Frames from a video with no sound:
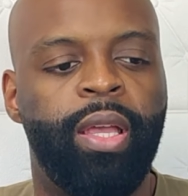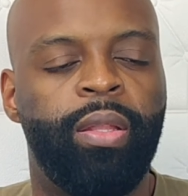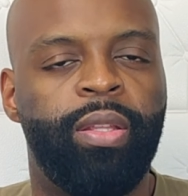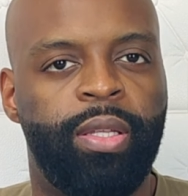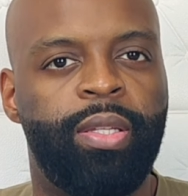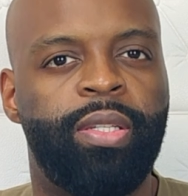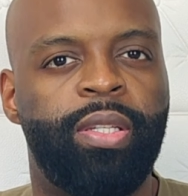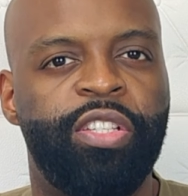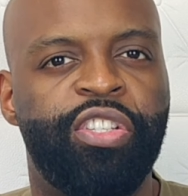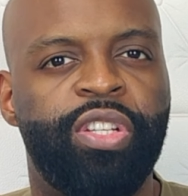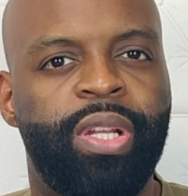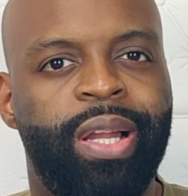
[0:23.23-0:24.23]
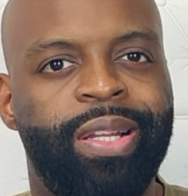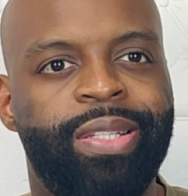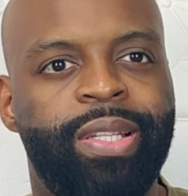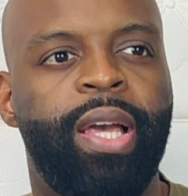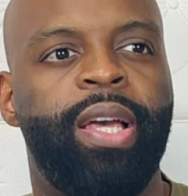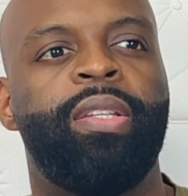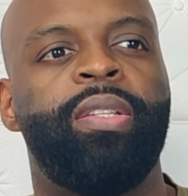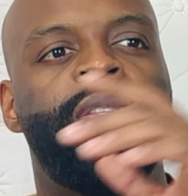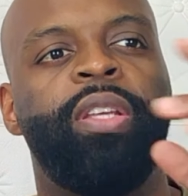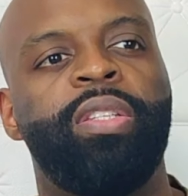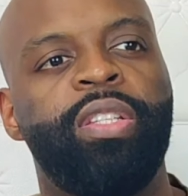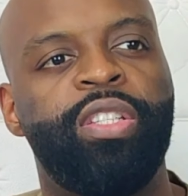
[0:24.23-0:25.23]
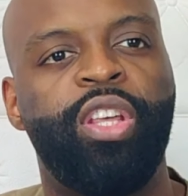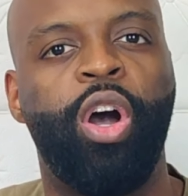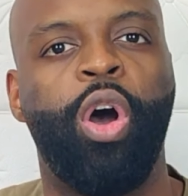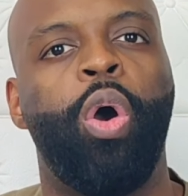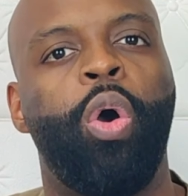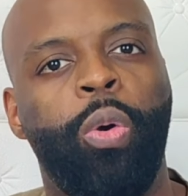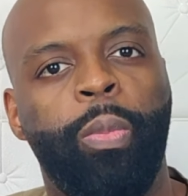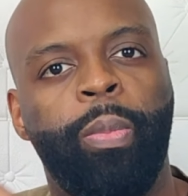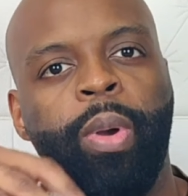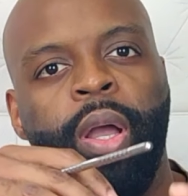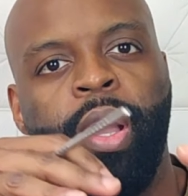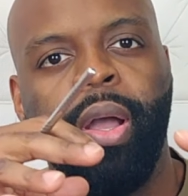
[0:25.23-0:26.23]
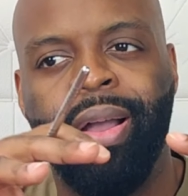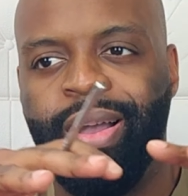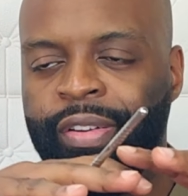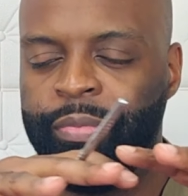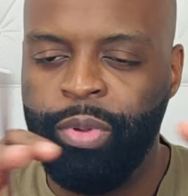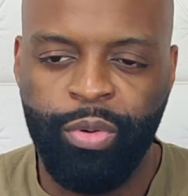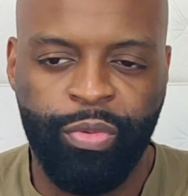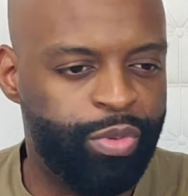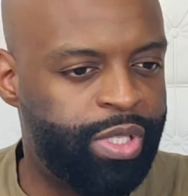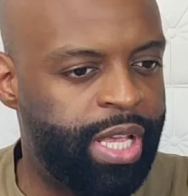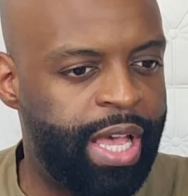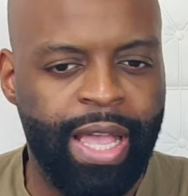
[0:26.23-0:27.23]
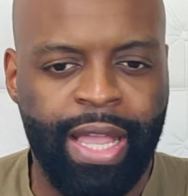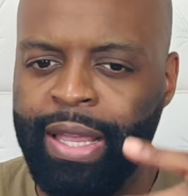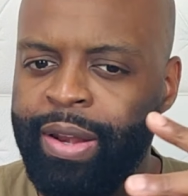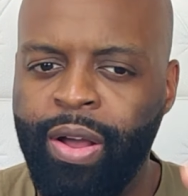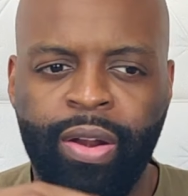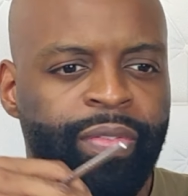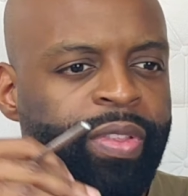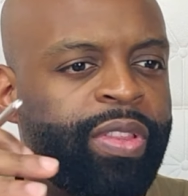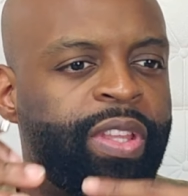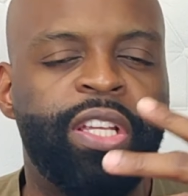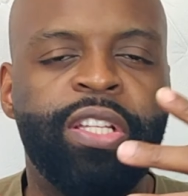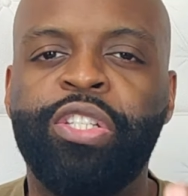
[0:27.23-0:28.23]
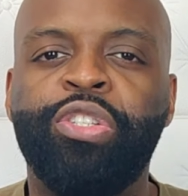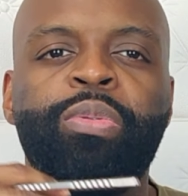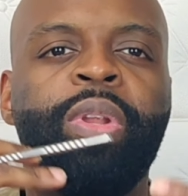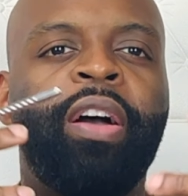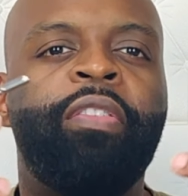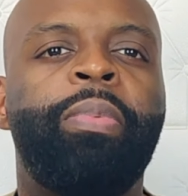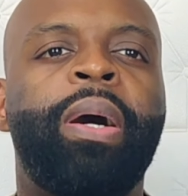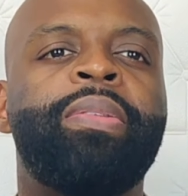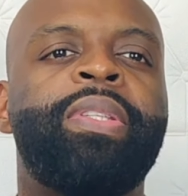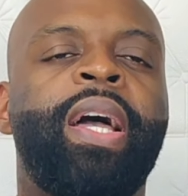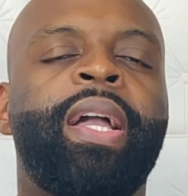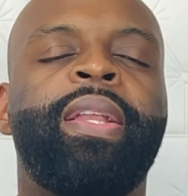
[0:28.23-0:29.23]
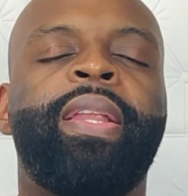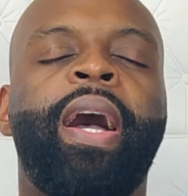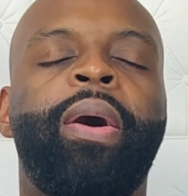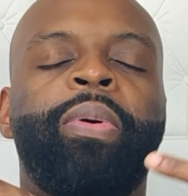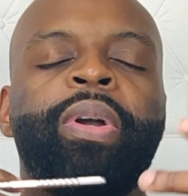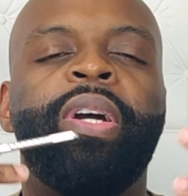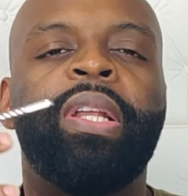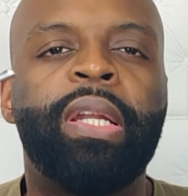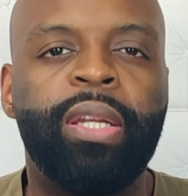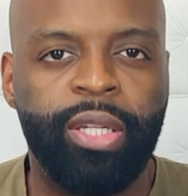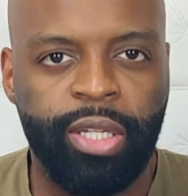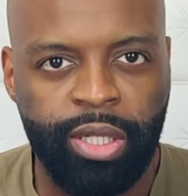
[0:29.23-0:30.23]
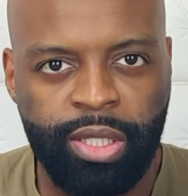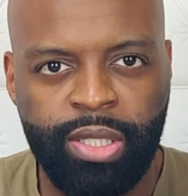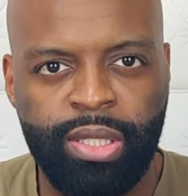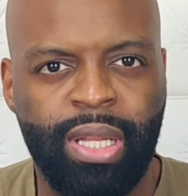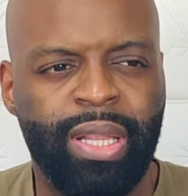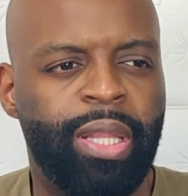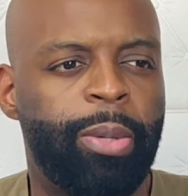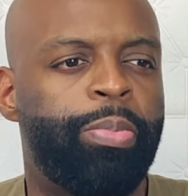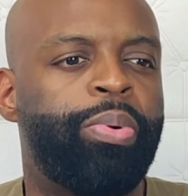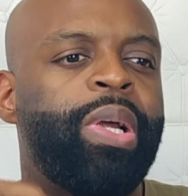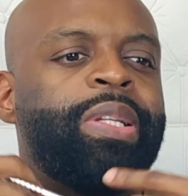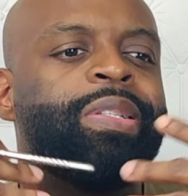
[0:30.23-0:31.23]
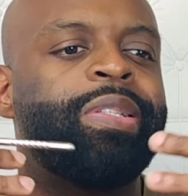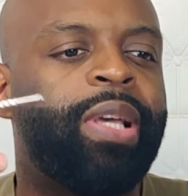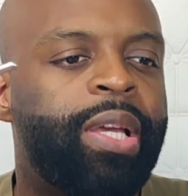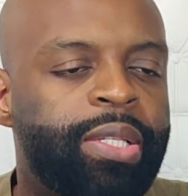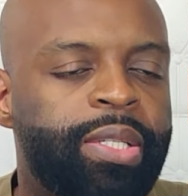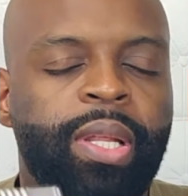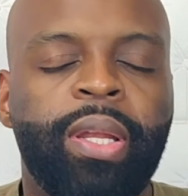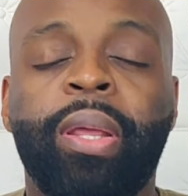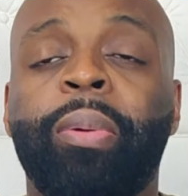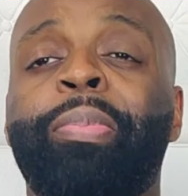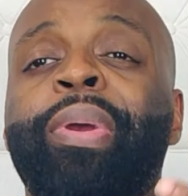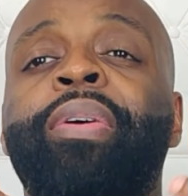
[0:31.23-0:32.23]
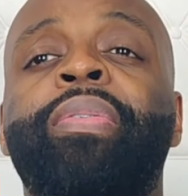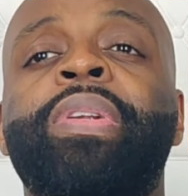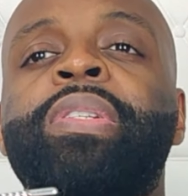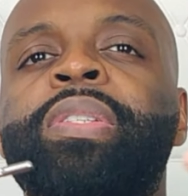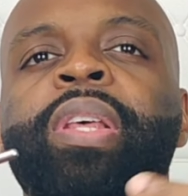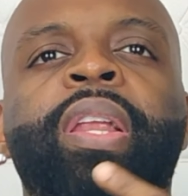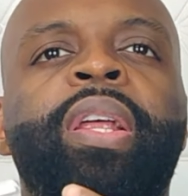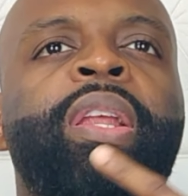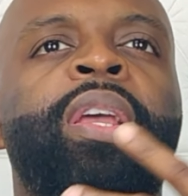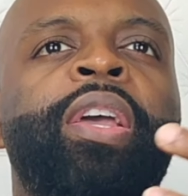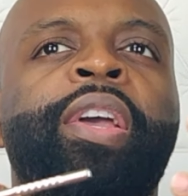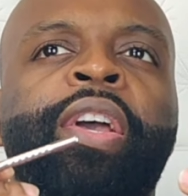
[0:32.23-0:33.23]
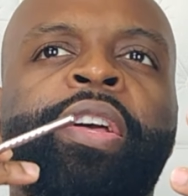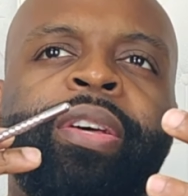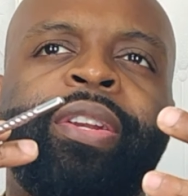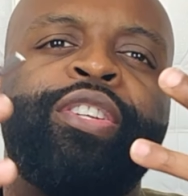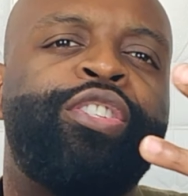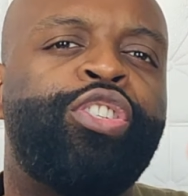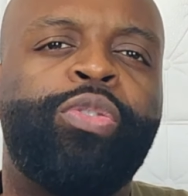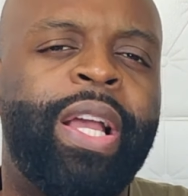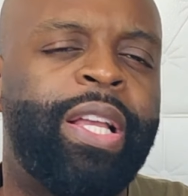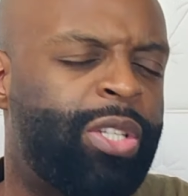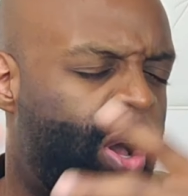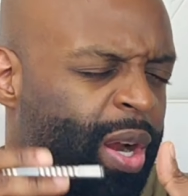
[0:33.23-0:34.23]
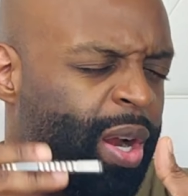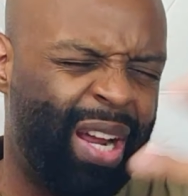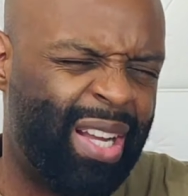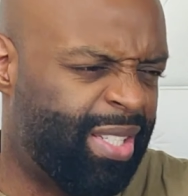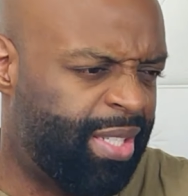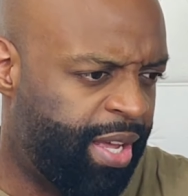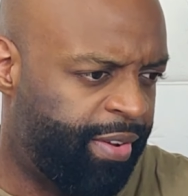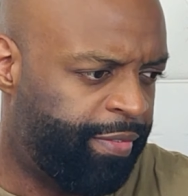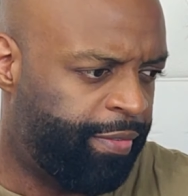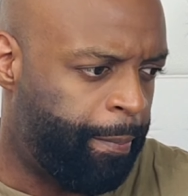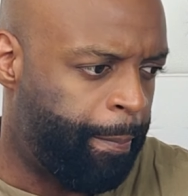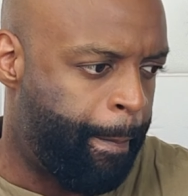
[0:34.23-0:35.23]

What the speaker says: This is Jideani Says. This is the home of beautiful tech and all of the things that you love about tech and how good it looks and the presentation and the appearance that it strikes, all of that good stuff.